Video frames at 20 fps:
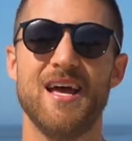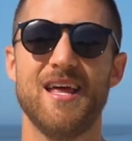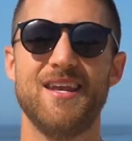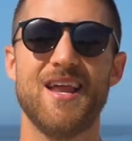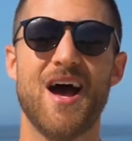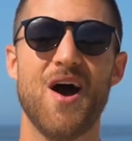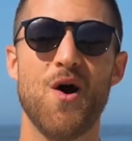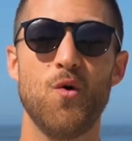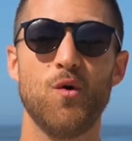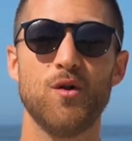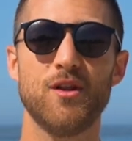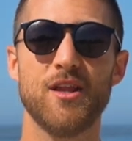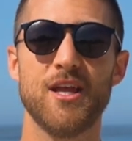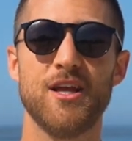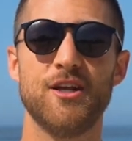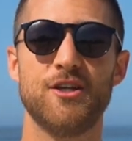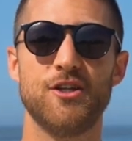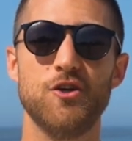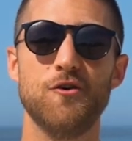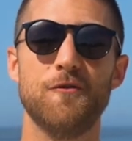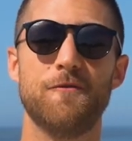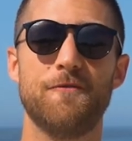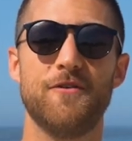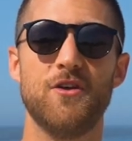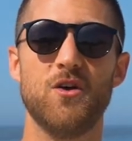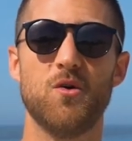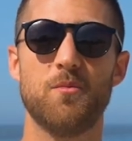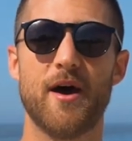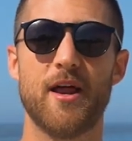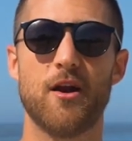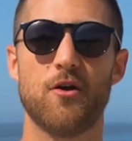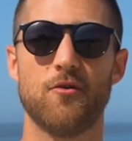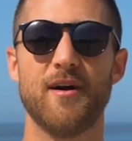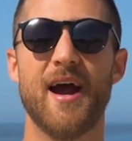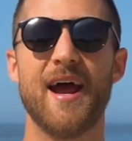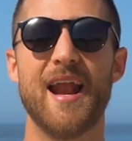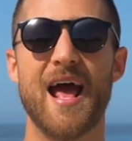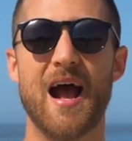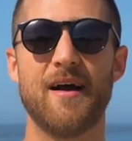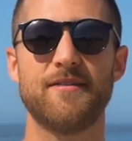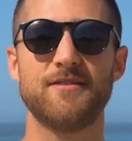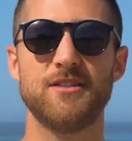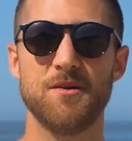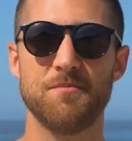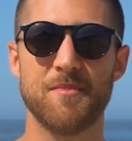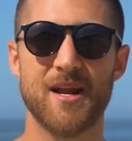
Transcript: not only do you feel better right after you